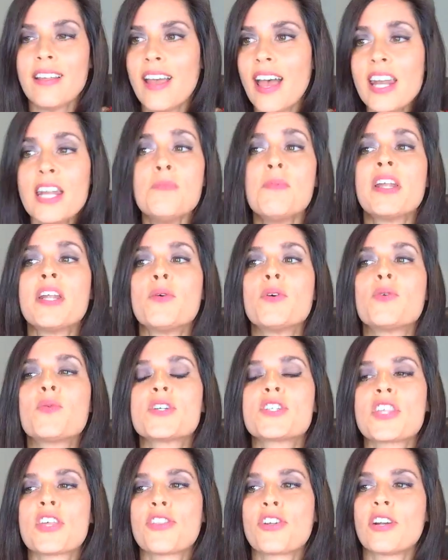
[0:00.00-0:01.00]
anybody would
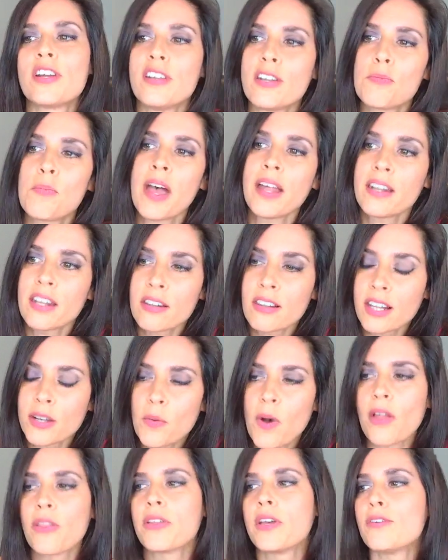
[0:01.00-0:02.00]
wish that they're independently
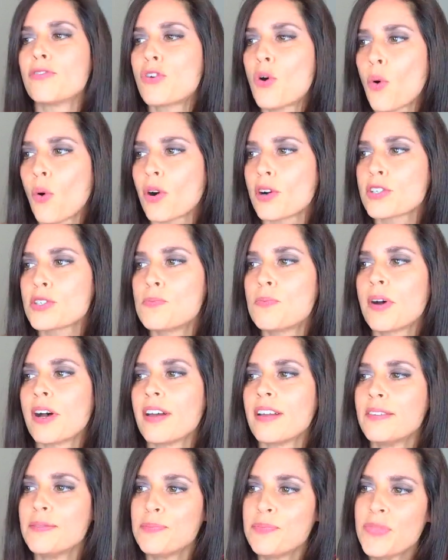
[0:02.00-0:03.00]
wealthy, of course,
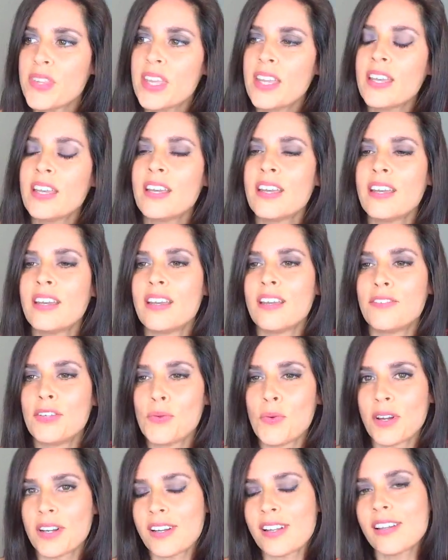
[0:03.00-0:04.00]
but if
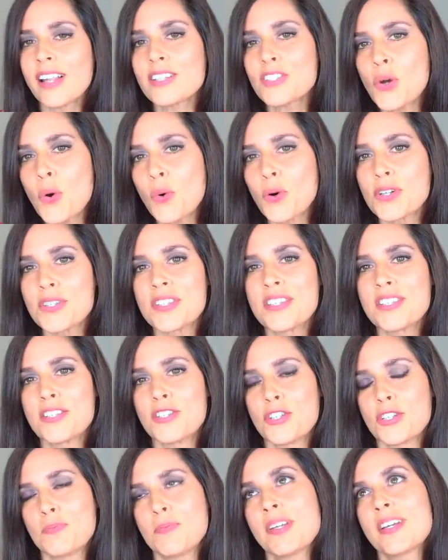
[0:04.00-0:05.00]
you want to collect
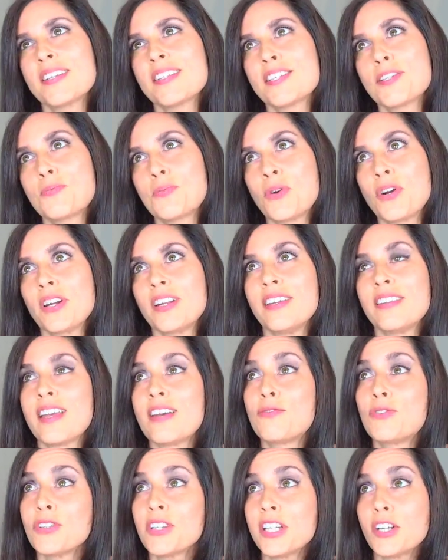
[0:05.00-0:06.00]
horses just because they're pretty and they
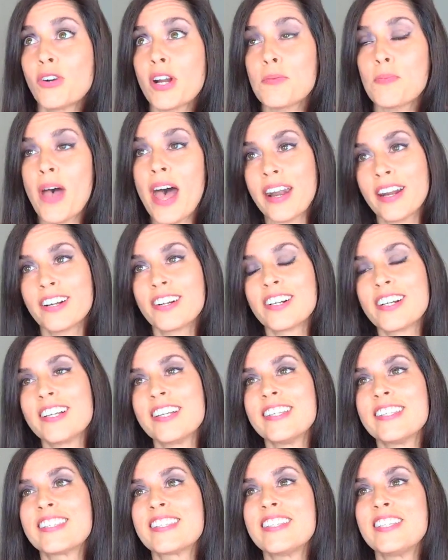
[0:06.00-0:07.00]
have really great
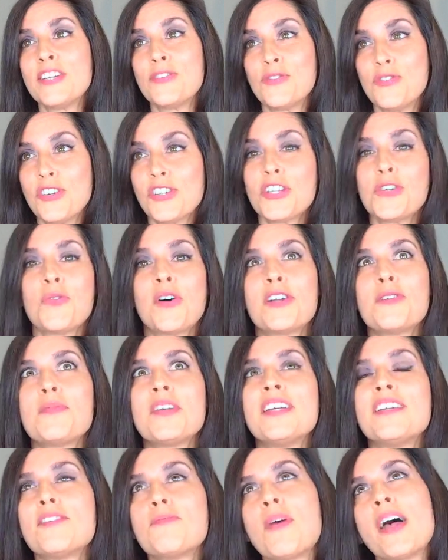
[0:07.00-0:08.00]
pedigrees, you really want to
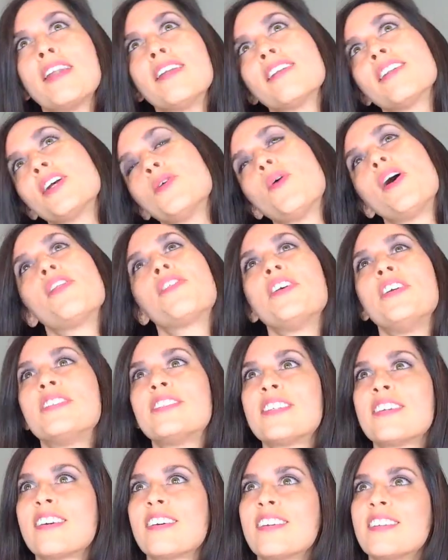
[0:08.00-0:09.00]
be independently wealthy
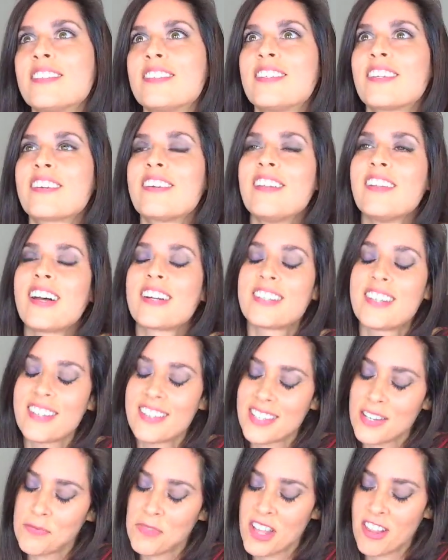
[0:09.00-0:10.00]
to collect
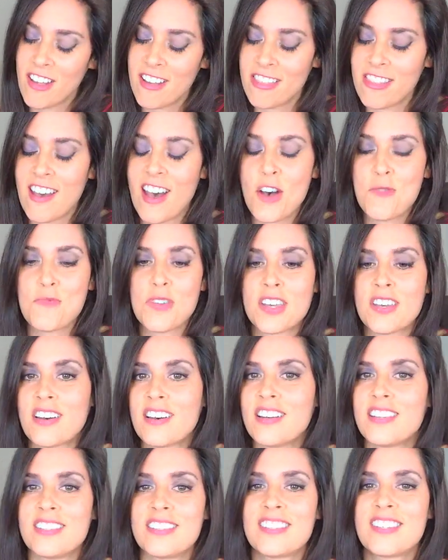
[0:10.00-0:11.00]
on something like that,
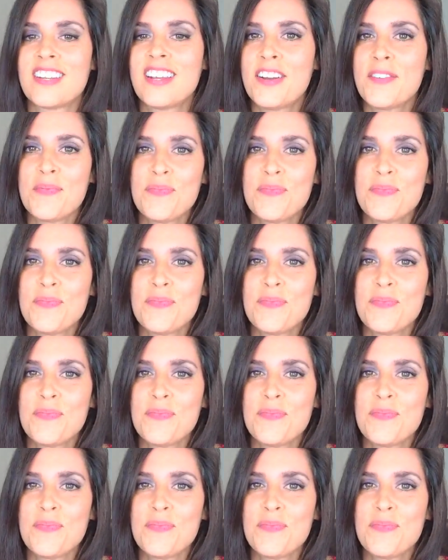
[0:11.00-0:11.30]
because